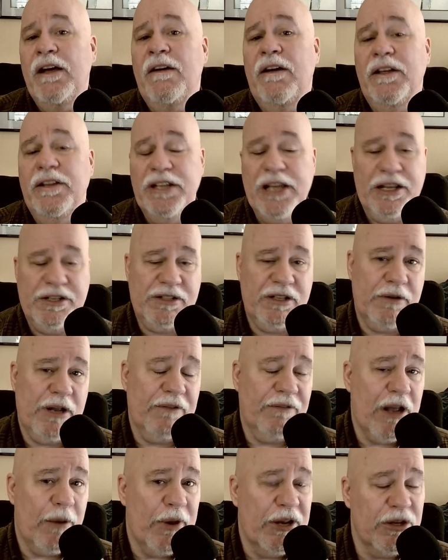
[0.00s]
yes,
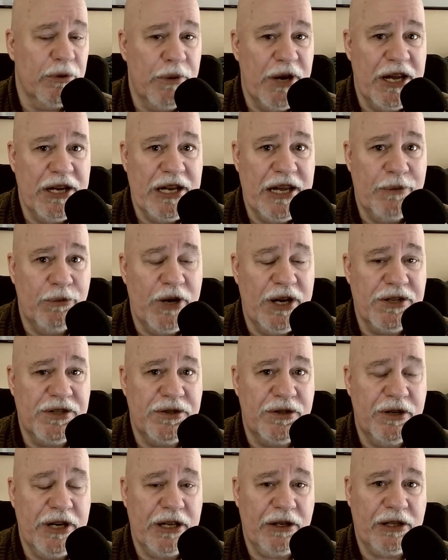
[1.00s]
I've got my domain name
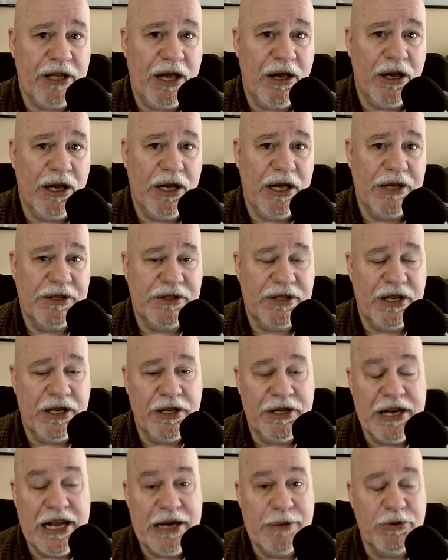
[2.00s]
registered at
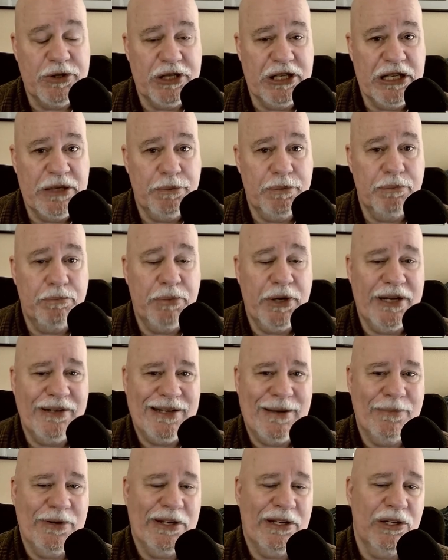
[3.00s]
Namecheap, but
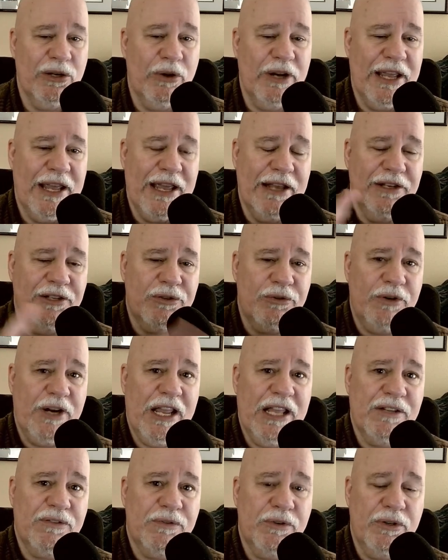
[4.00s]
I'm going to go ahead and
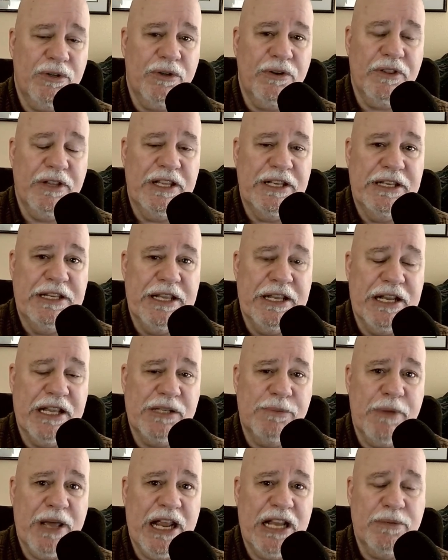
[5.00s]
transfer the
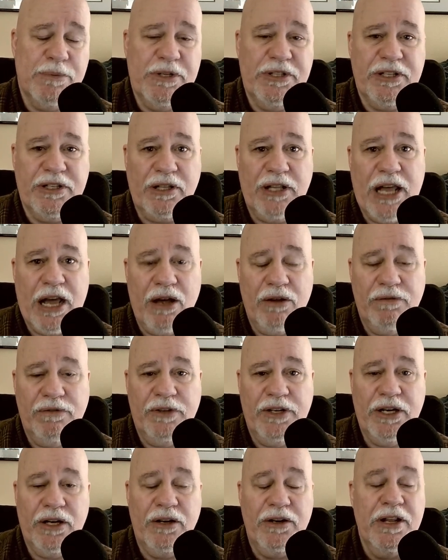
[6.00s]
DNS management to
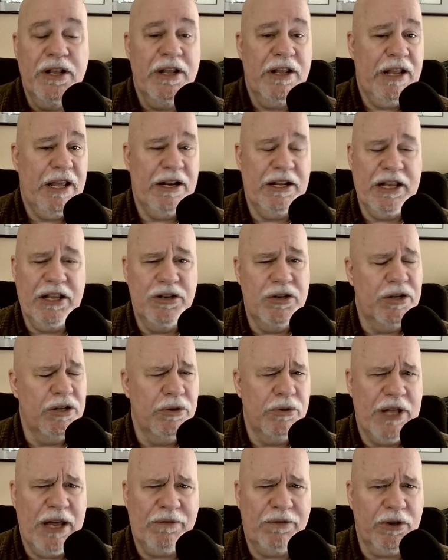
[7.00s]
Cloudflare. And again, you can
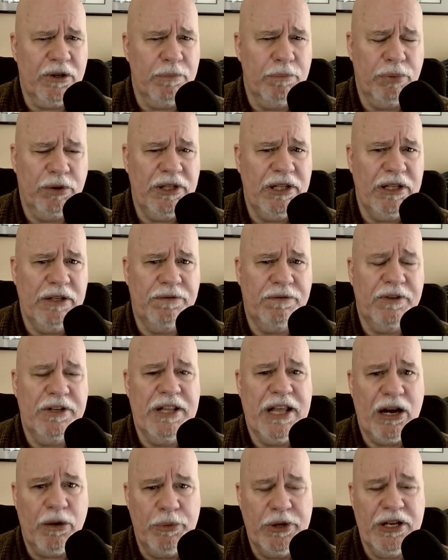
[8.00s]
do that for completely free.
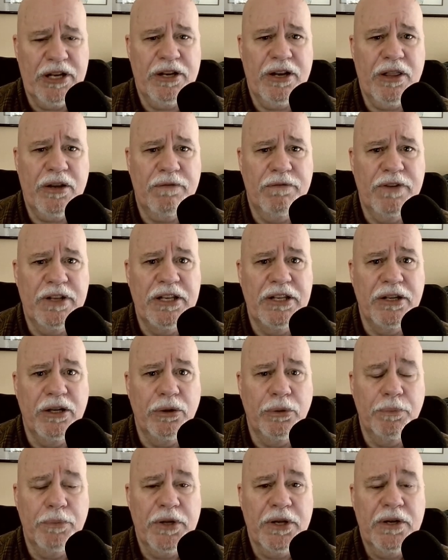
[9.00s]
That'll be in another
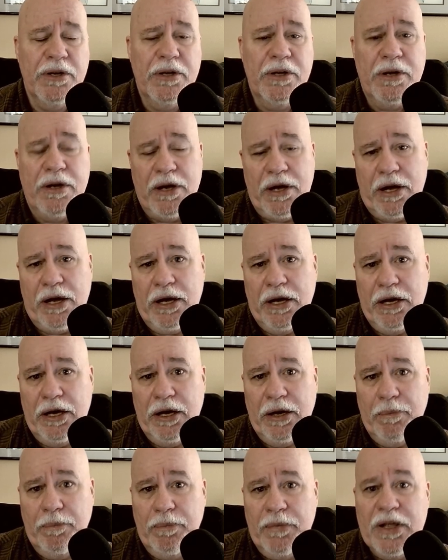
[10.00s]
video,
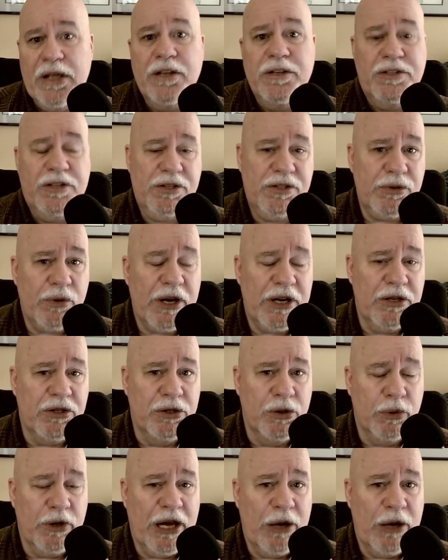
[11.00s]
just so I could do what I